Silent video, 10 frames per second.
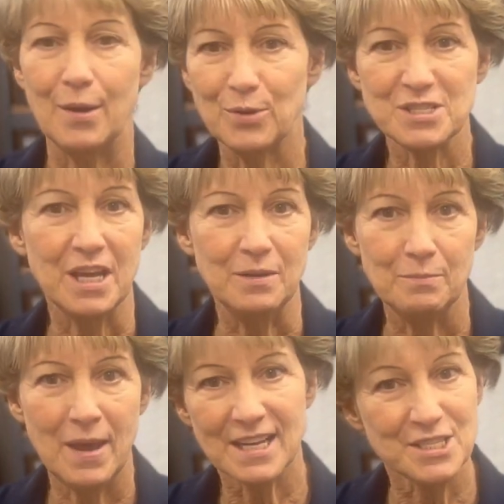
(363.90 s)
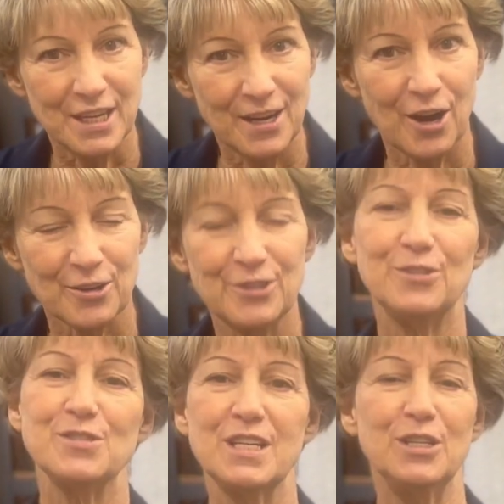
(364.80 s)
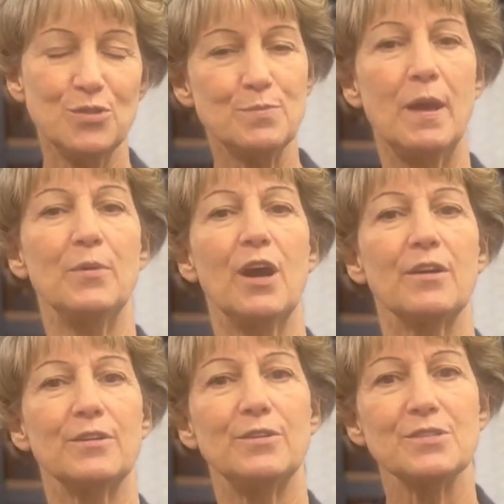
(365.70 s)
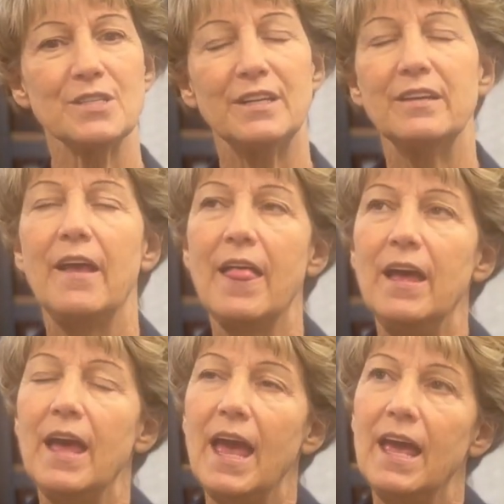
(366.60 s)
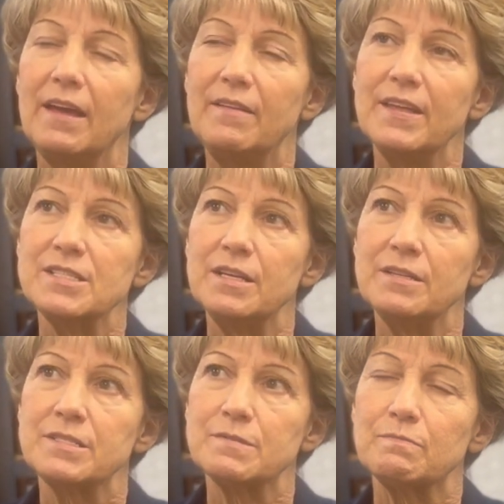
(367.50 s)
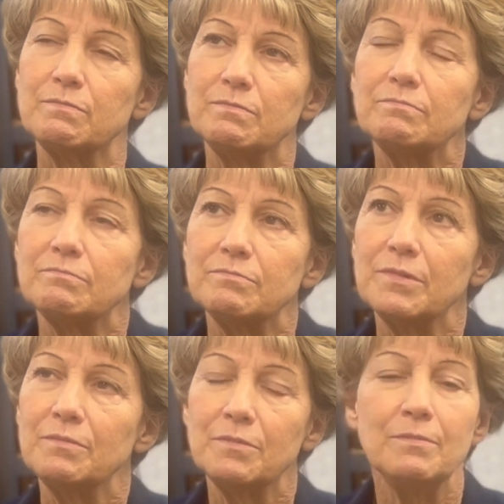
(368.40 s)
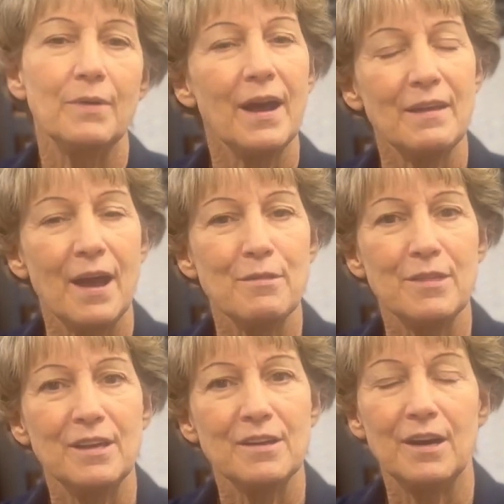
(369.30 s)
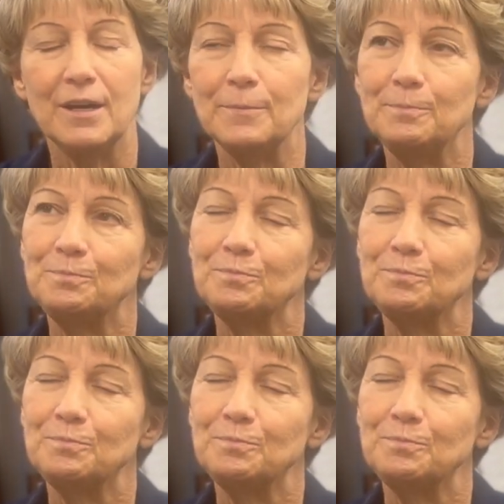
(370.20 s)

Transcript: I want to say magazine articles and newspaper articles and and this it's I, I think uh,